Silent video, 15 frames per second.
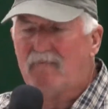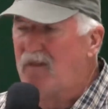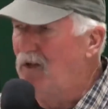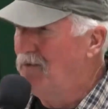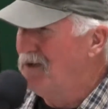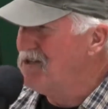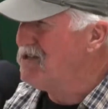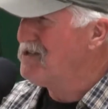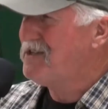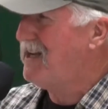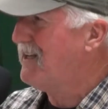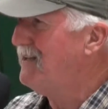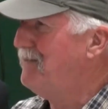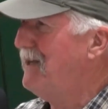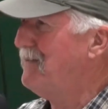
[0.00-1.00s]
What does the
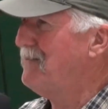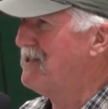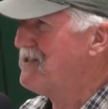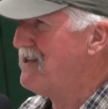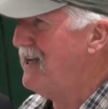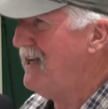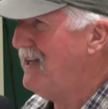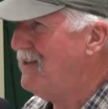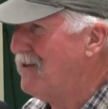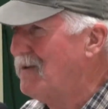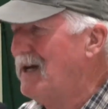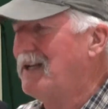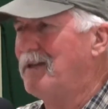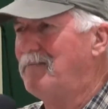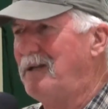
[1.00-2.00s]
Second Amendment say? The
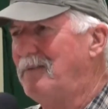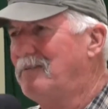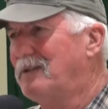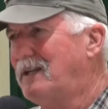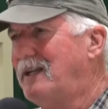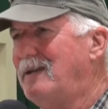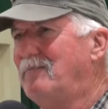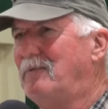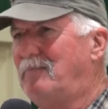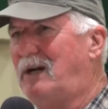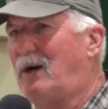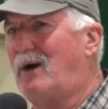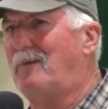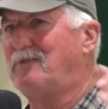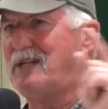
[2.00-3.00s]
right of the people to keep and
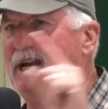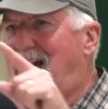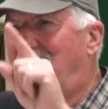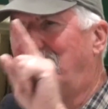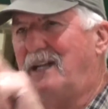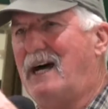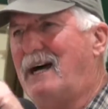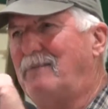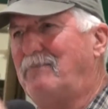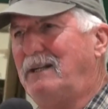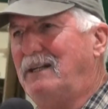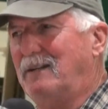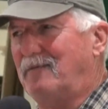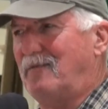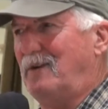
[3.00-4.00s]
bear arms shall not be
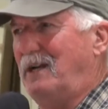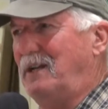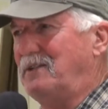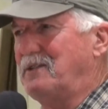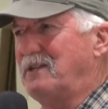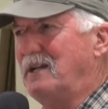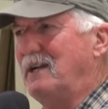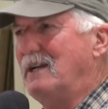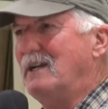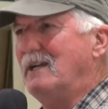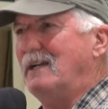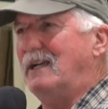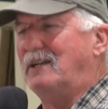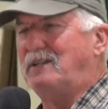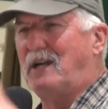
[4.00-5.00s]
infringed.
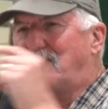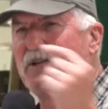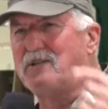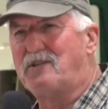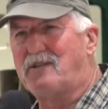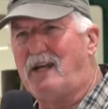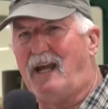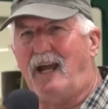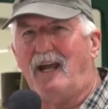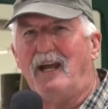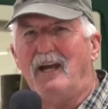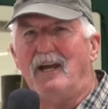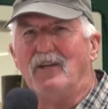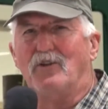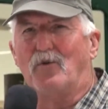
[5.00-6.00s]
It doesn't say
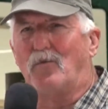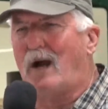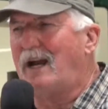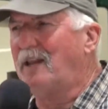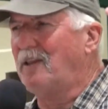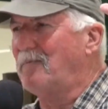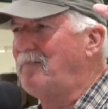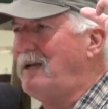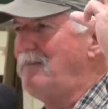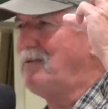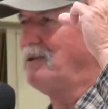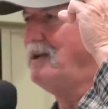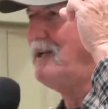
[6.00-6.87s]
the right of the people to